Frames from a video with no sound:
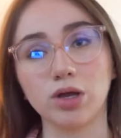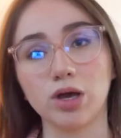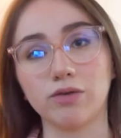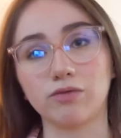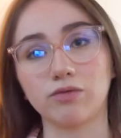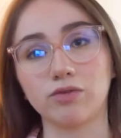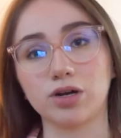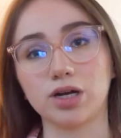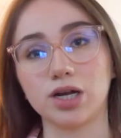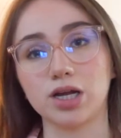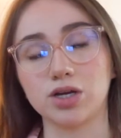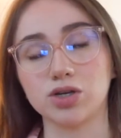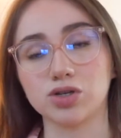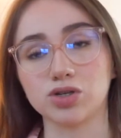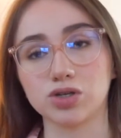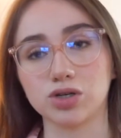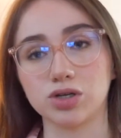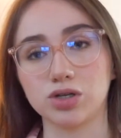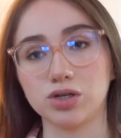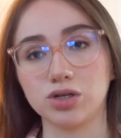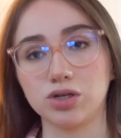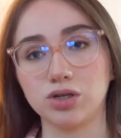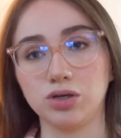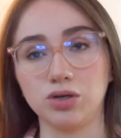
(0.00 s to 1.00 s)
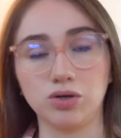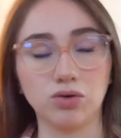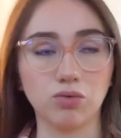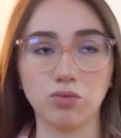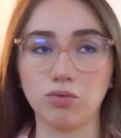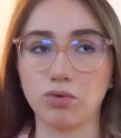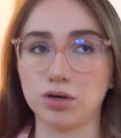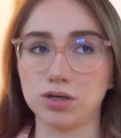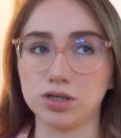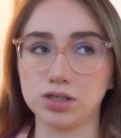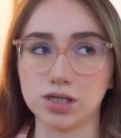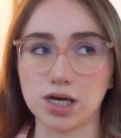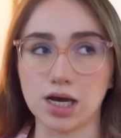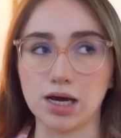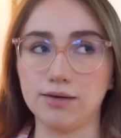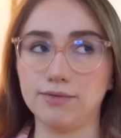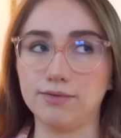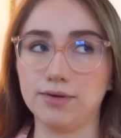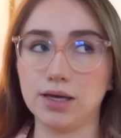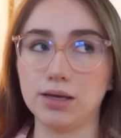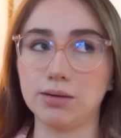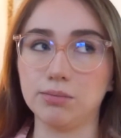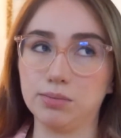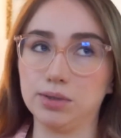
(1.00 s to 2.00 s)
have radiation you don't want to have
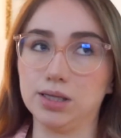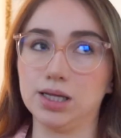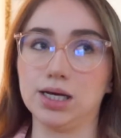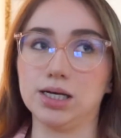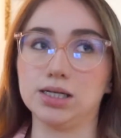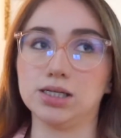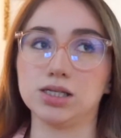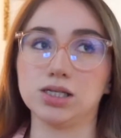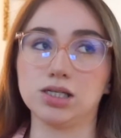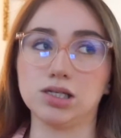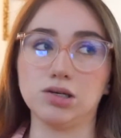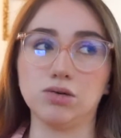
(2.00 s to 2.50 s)
implants,